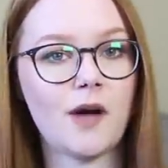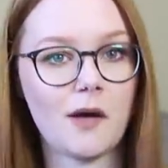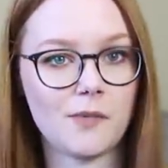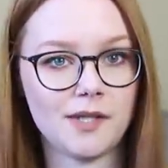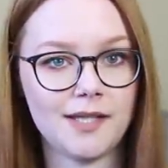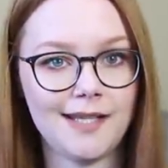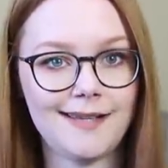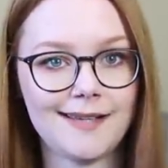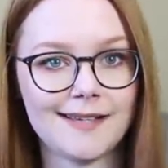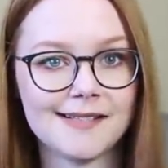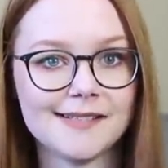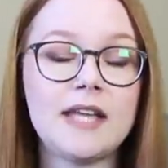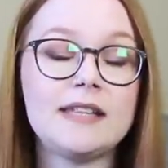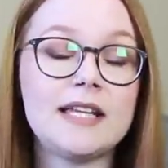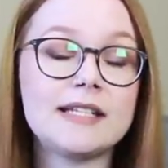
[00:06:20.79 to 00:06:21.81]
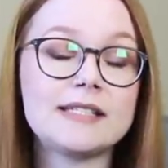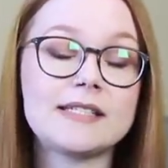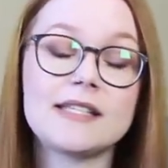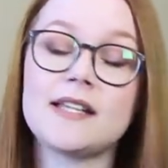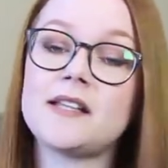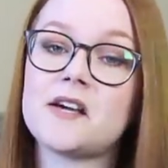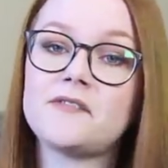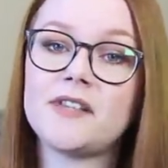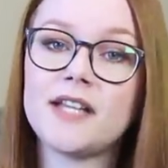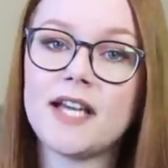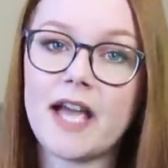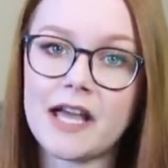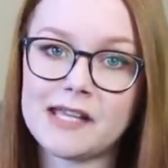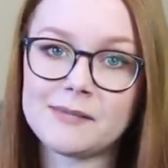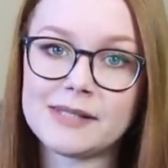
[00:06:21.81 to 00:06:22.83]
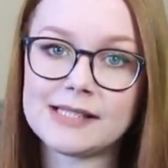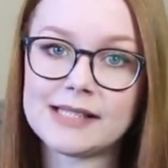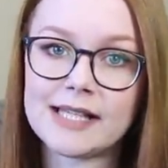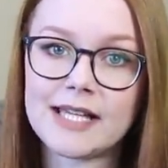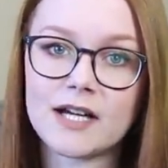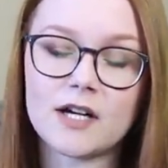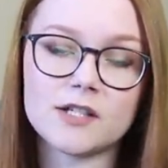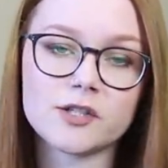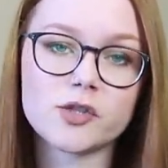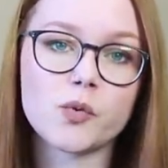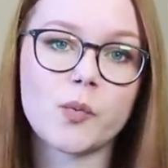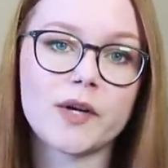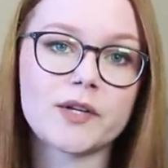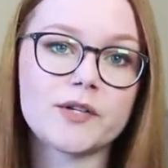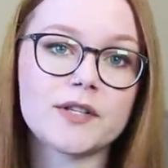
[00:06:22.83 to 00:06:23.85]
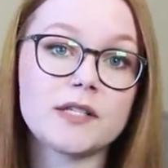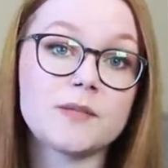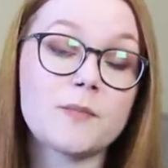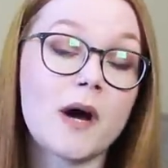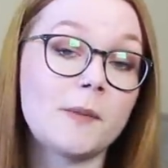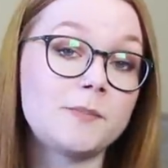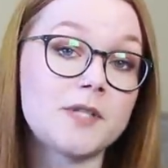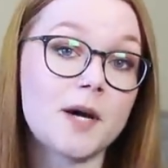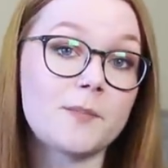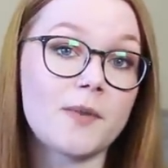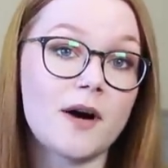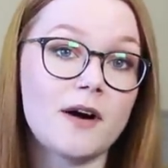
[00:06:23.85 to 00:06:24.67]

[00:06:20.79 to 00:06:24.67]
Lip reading: I will link it. And thanks to the lovely Amy Lee on Twitter, this popped up